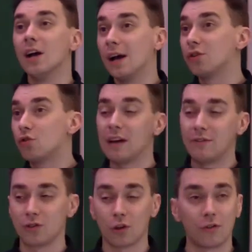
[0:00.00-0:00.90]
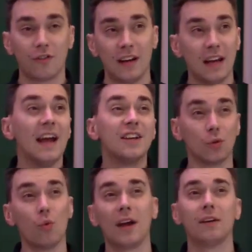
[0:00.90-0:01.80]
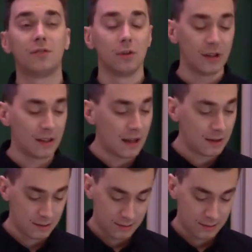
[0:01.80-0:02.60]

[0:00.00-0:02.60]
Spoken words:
And great photography is a way of doing that.